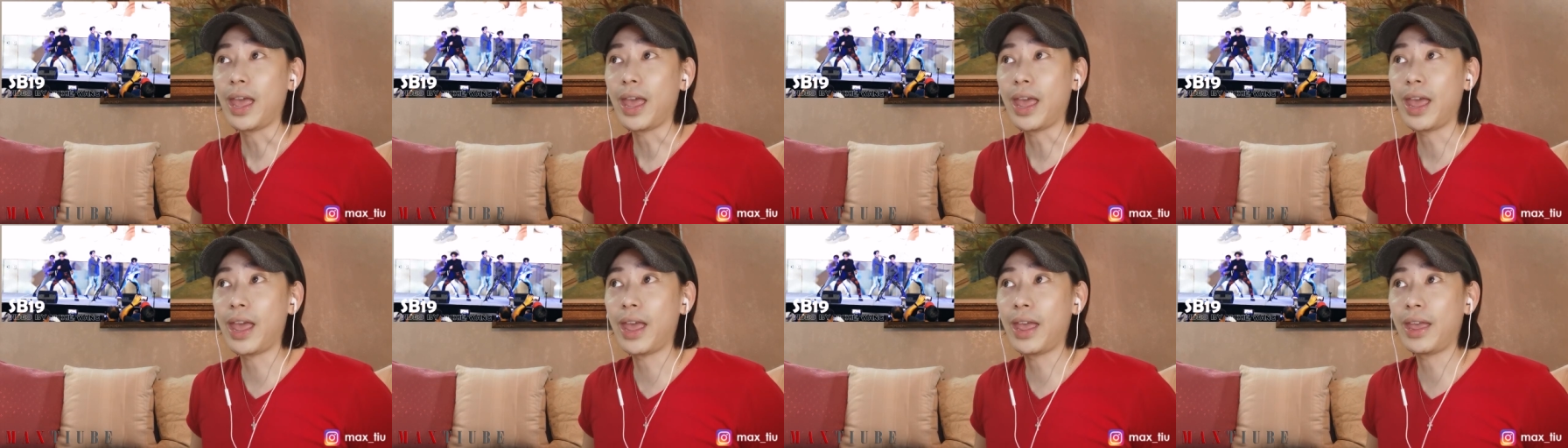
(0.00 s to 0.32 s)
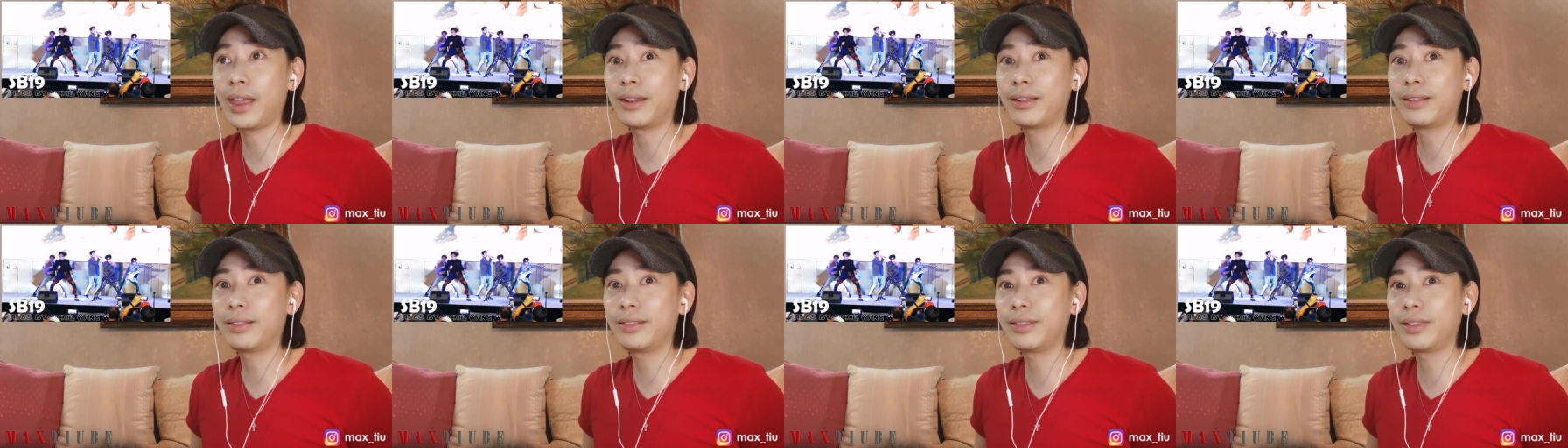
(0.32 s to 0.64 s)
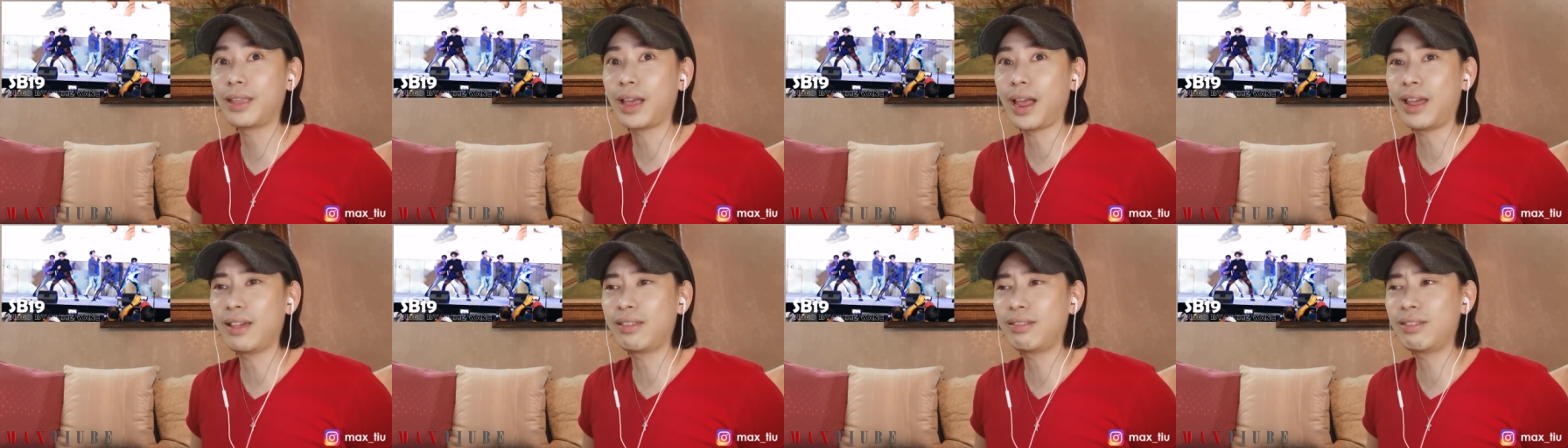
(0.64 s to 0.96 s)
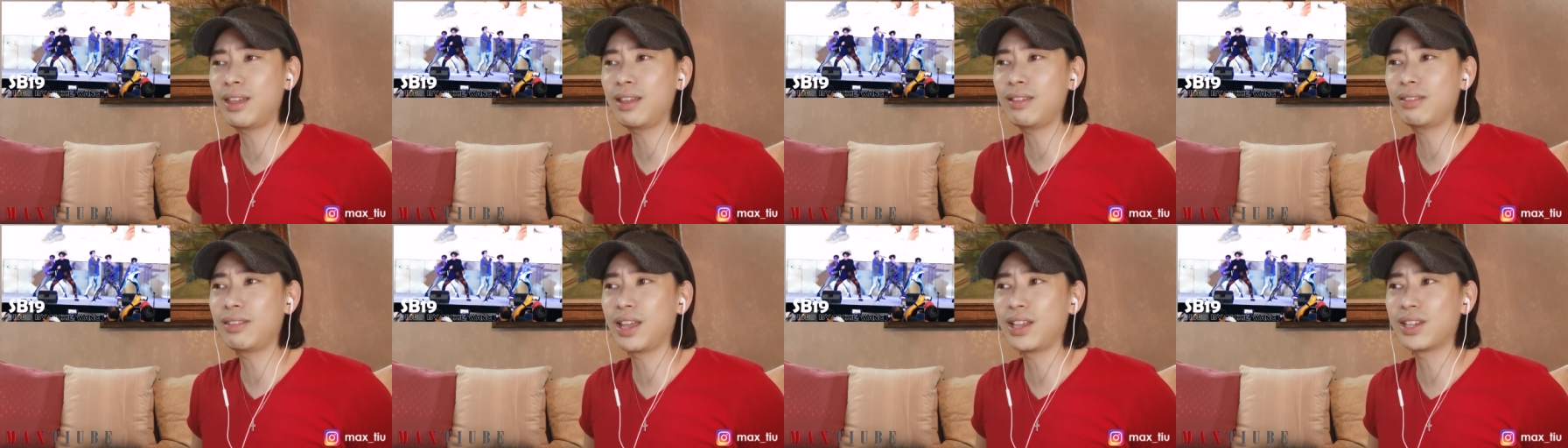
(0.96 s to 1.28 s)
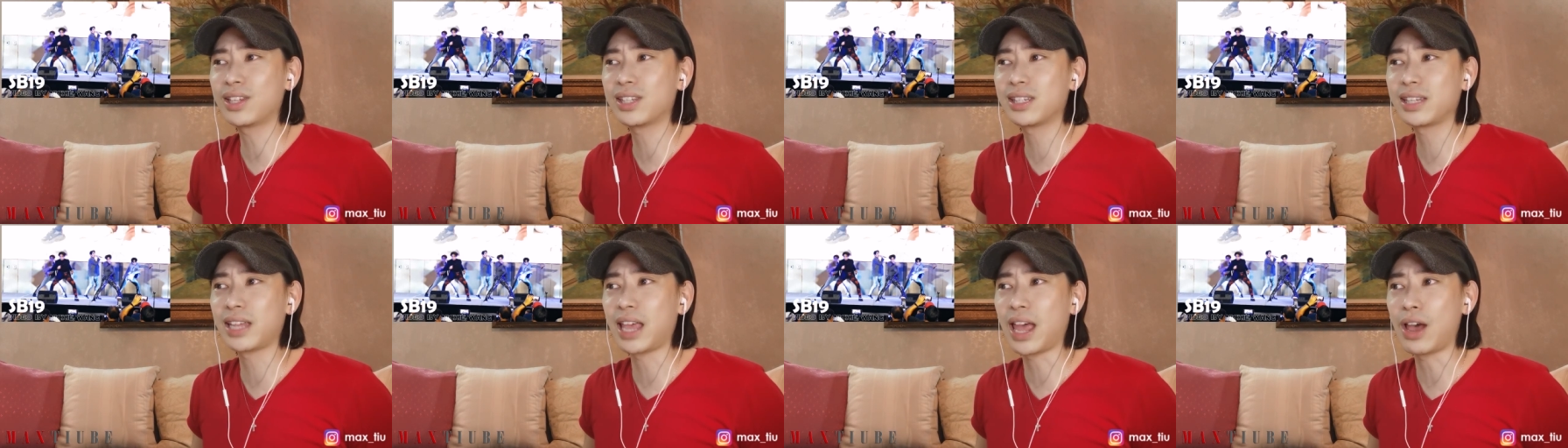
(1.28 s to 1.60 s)
and I think
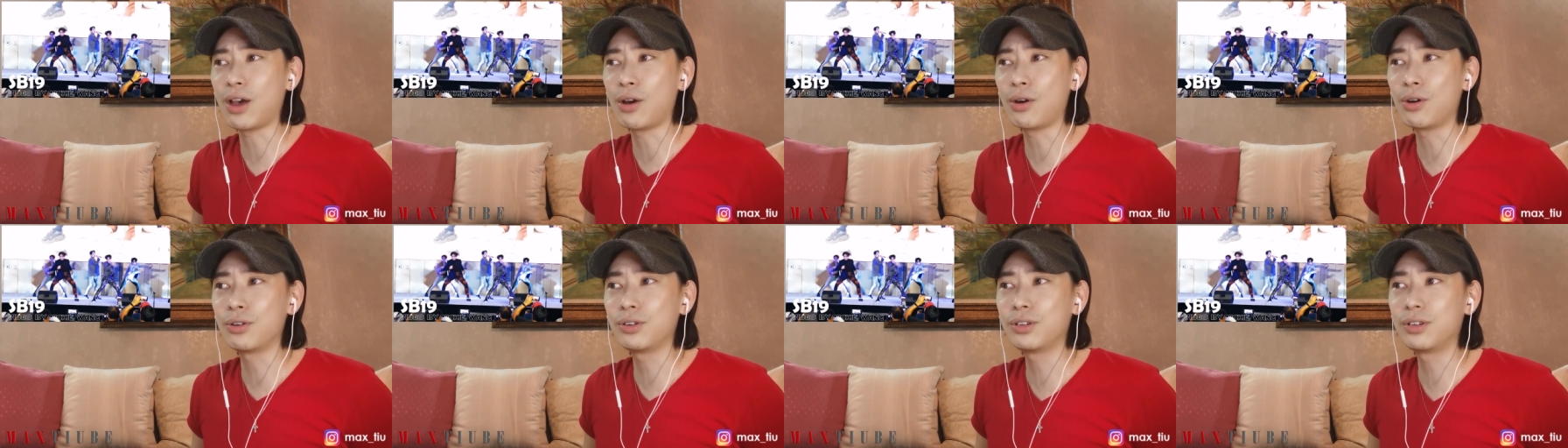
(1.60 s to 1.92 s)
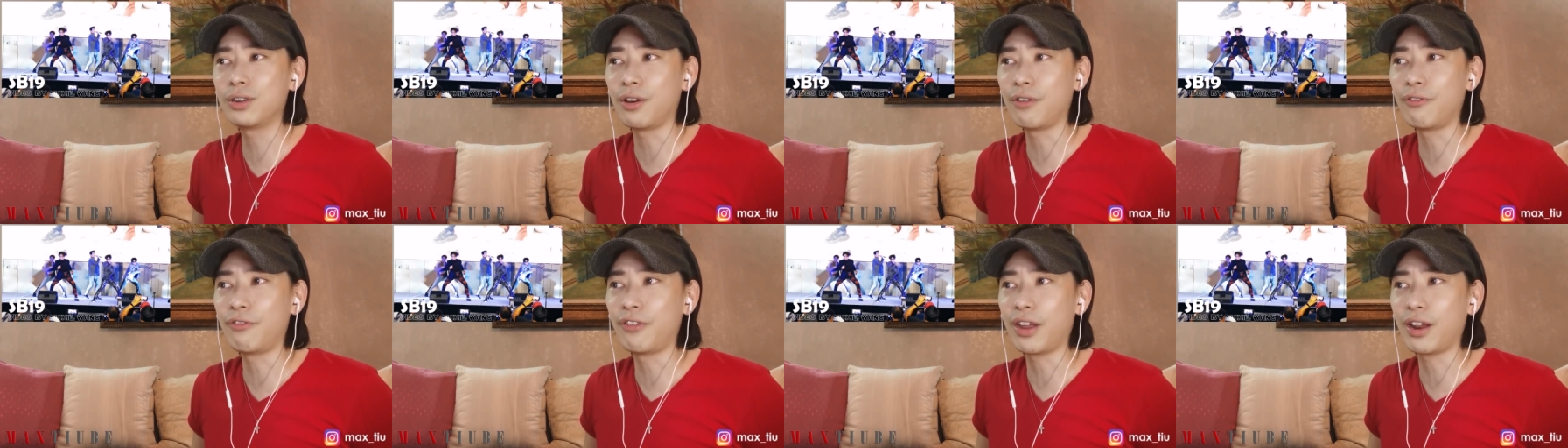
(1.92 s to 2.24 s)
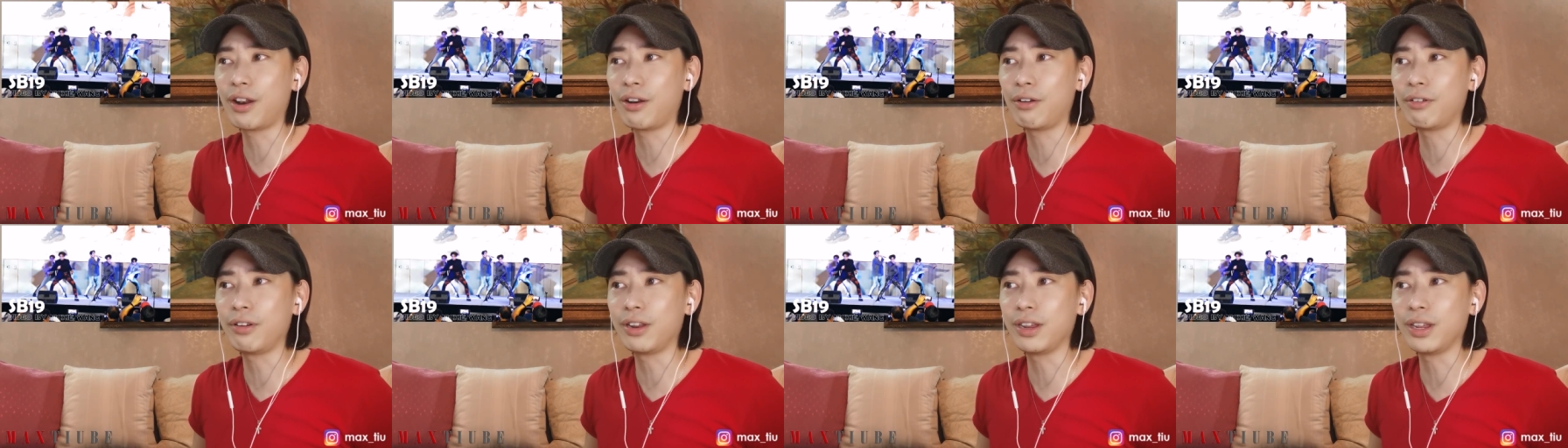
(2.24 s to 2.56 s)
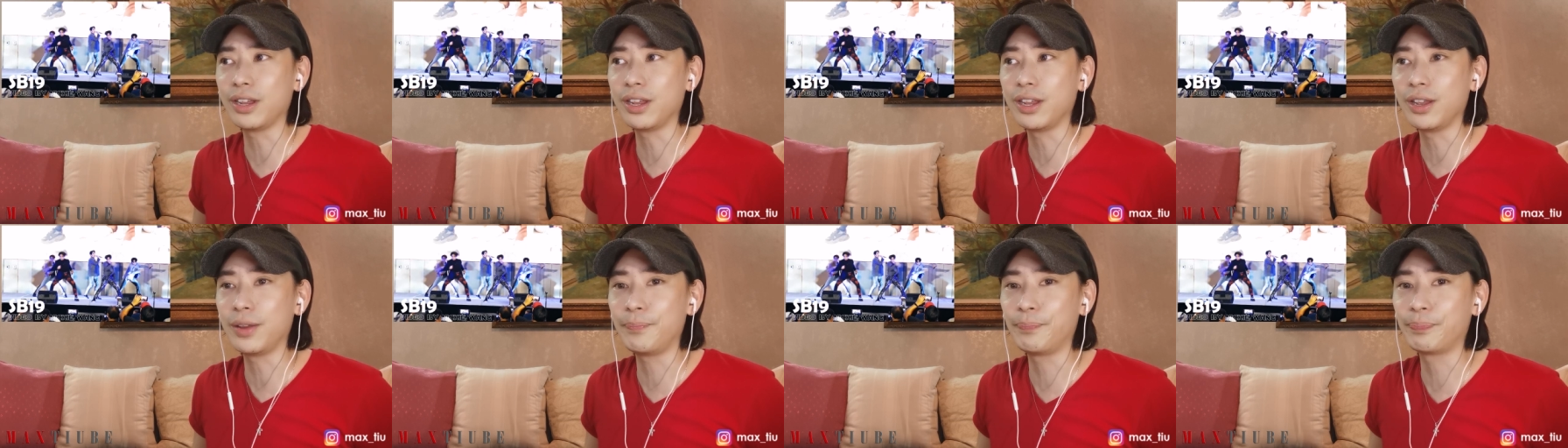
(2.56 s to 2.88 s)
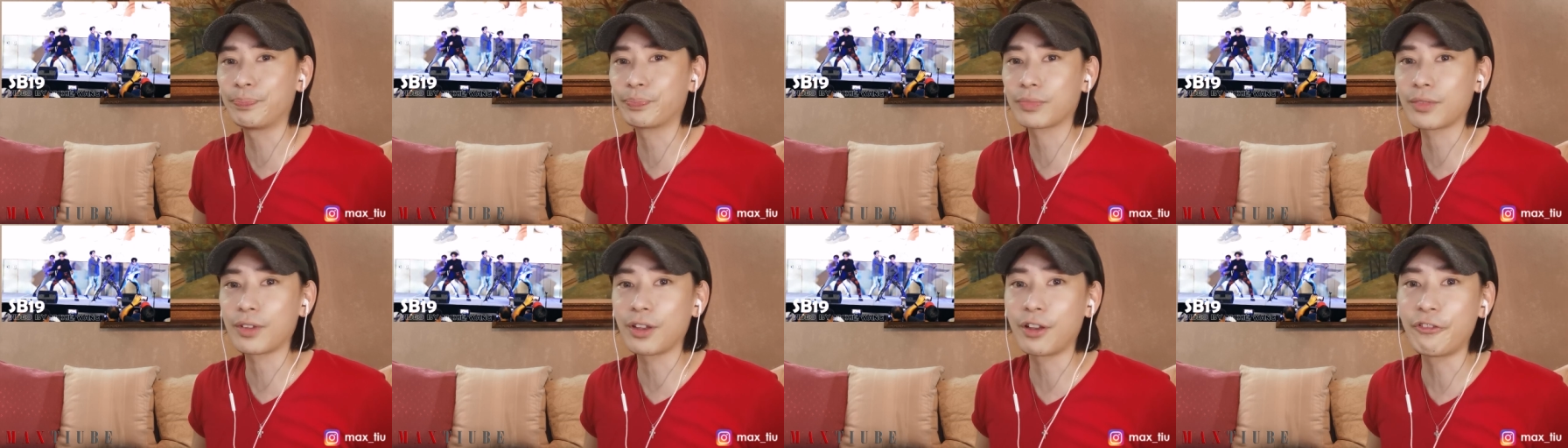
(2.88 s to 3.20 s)
they sound
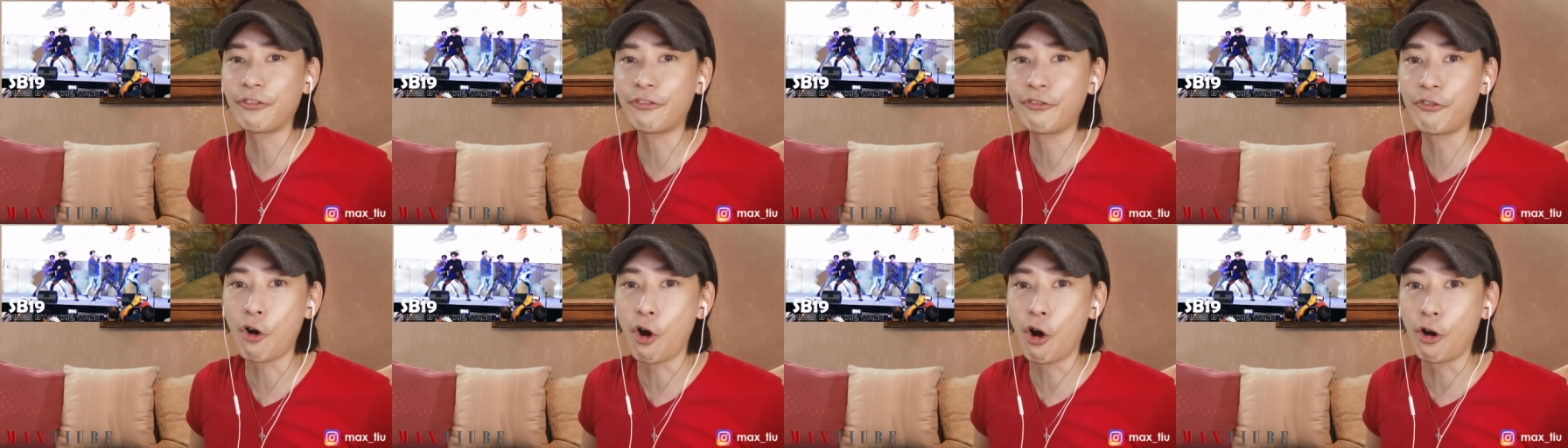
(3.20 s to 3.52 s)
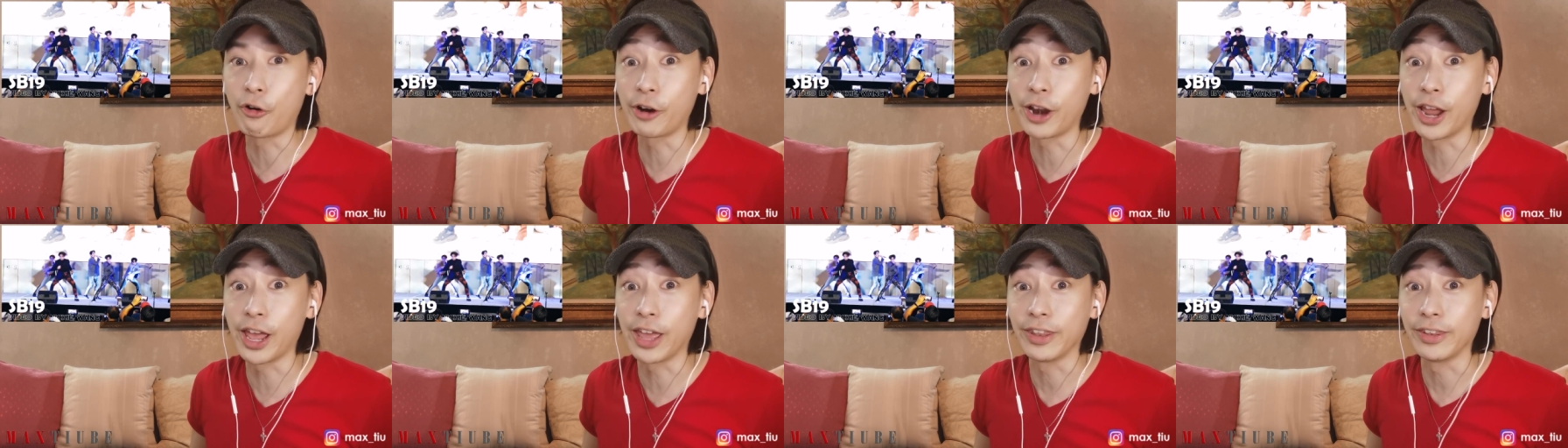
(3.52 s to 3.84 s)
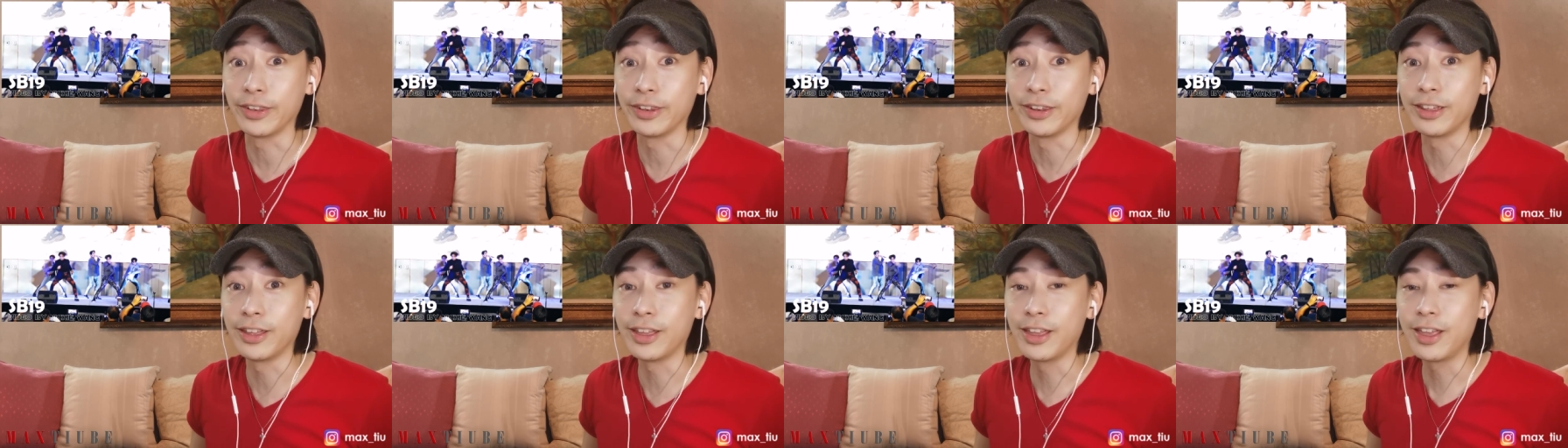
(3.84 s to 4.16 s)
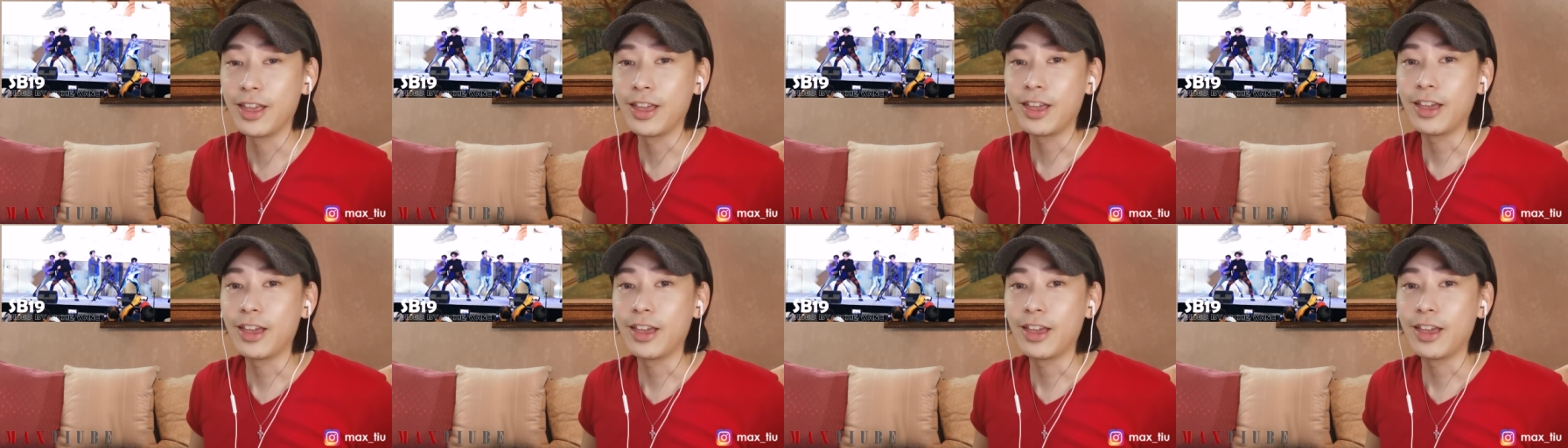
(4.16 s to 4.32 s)
very foreign.